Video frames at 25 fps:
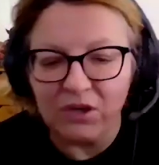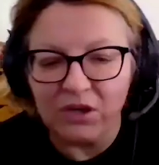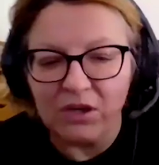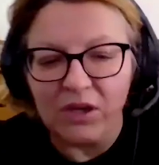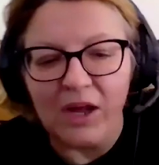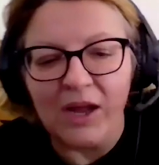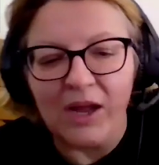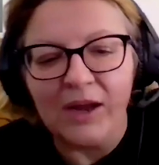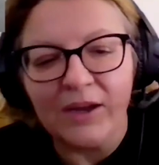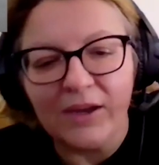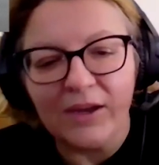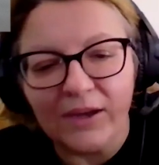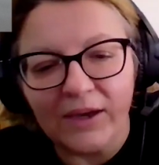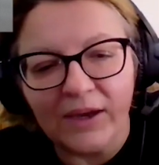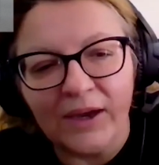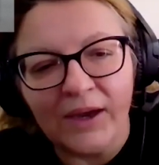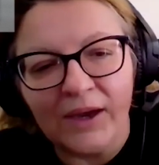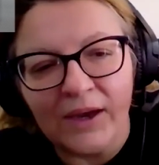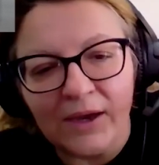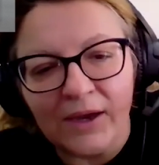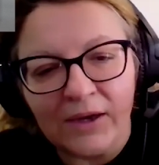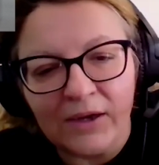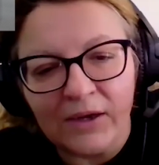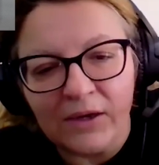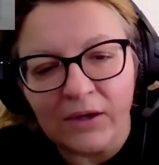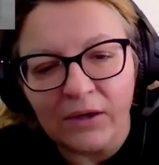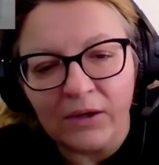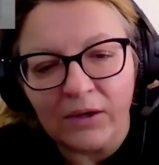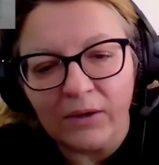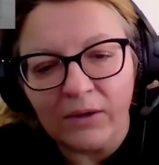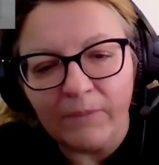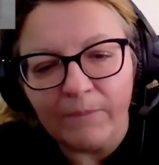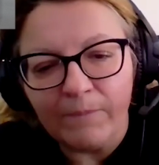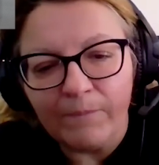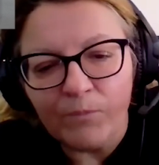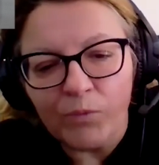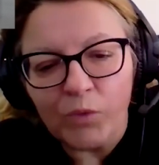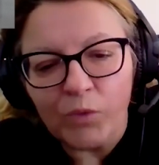o'clock, and
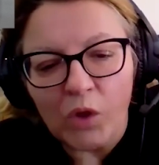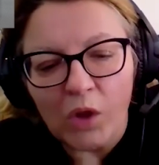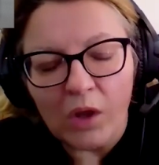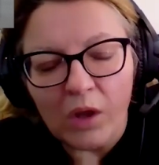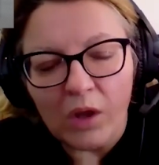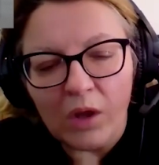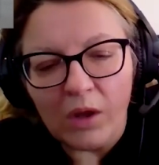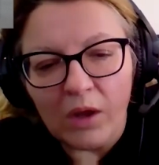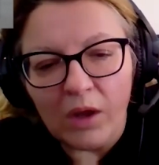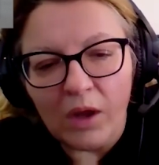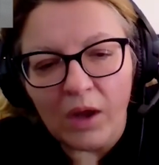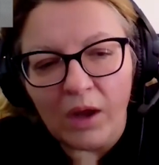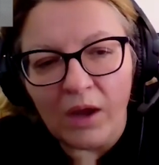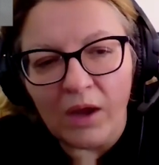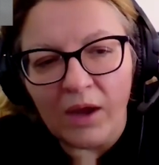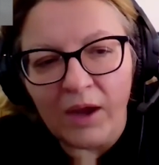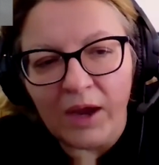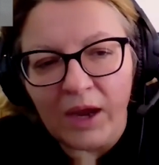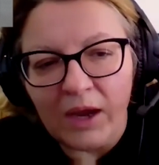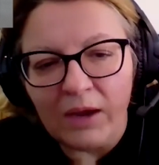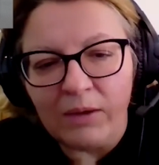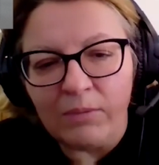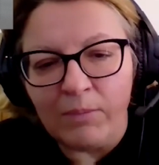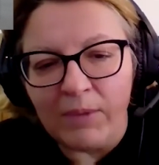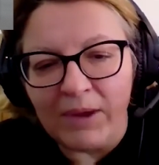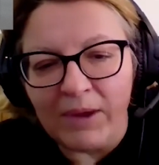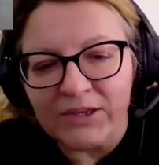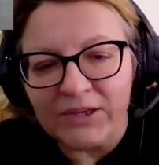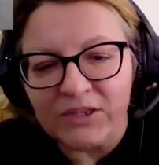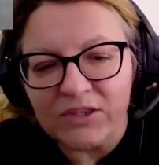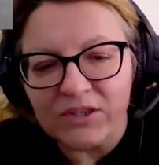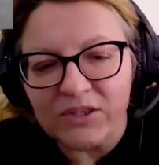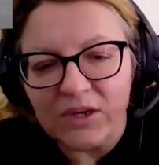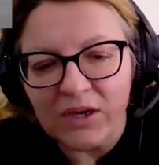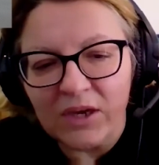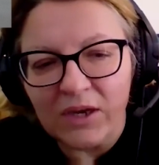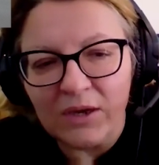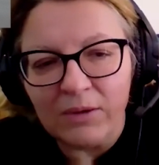hit and
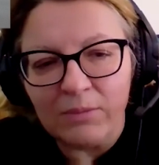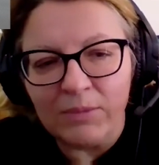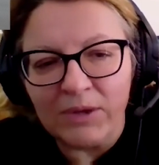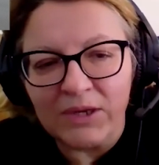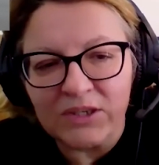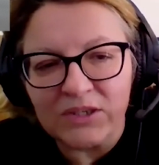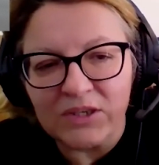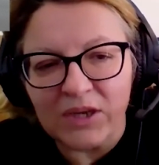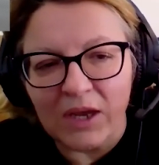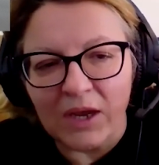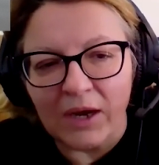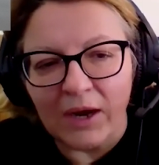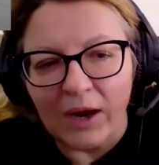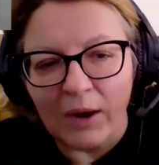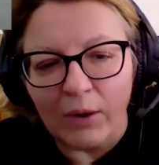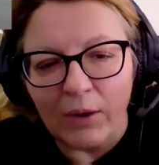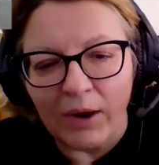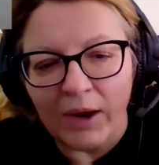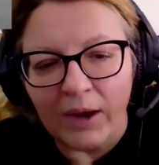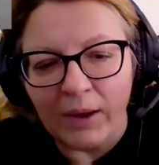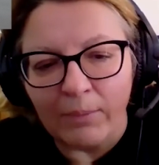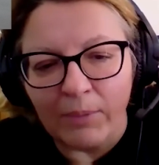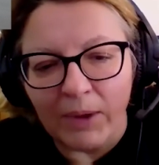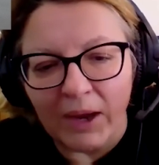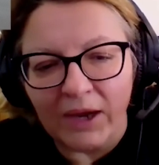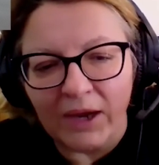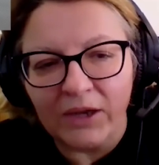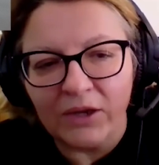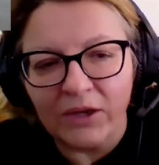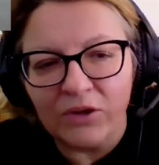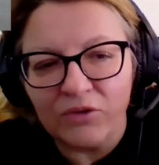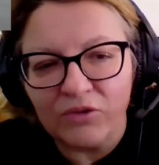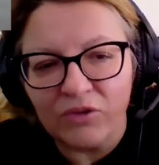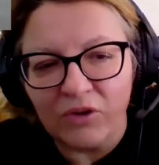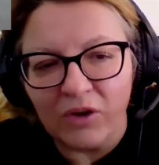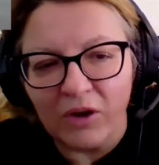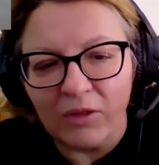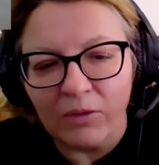miss on how I am. I could
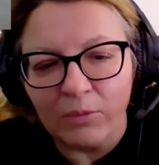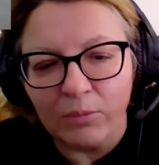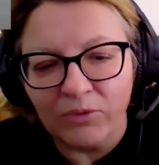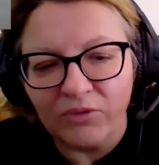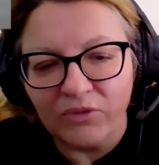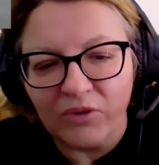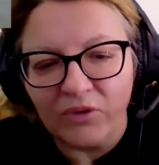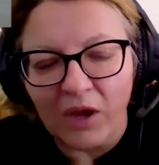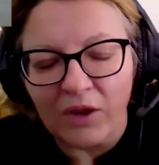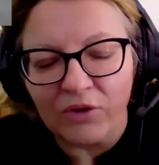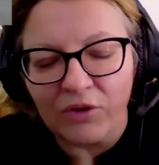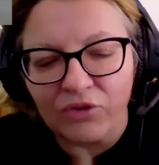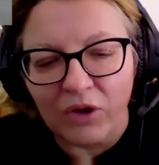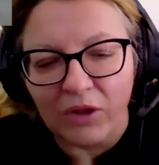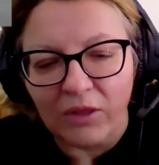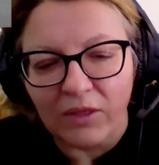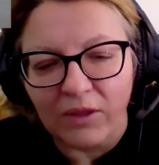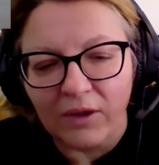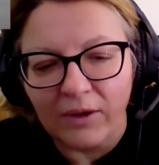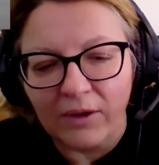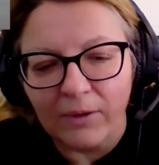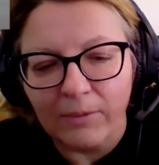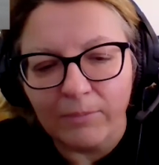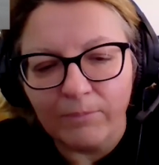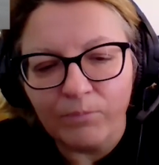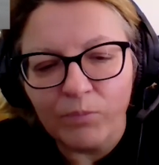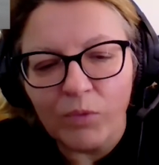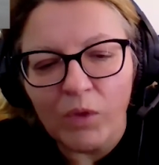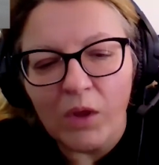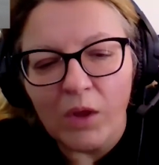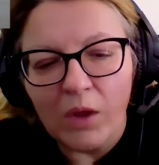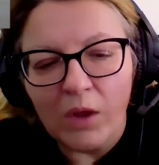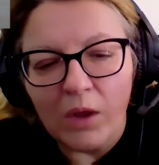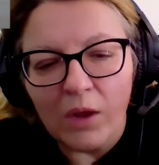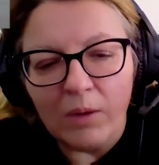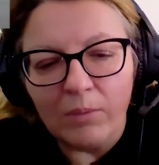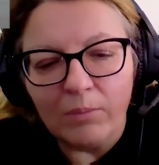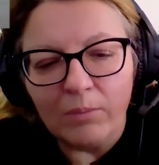use another massage, I think,
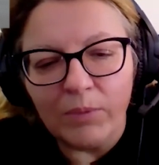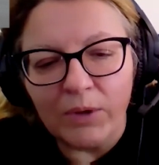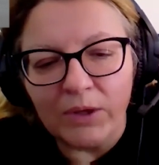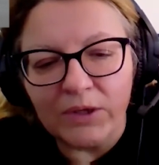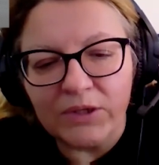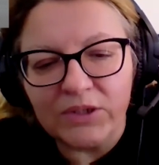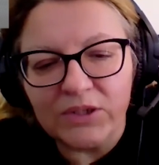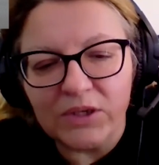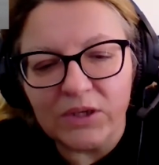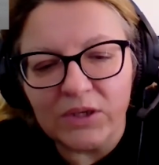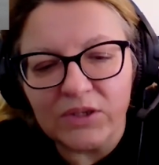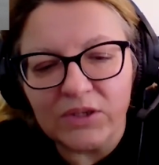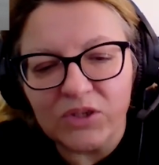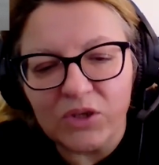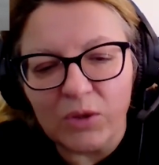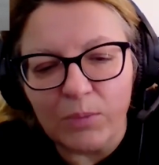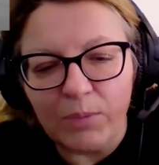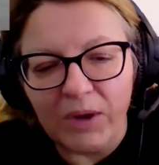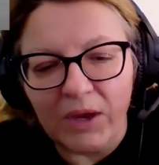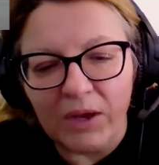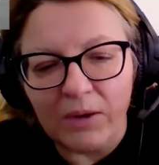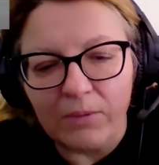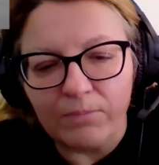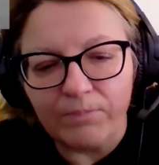but so be it.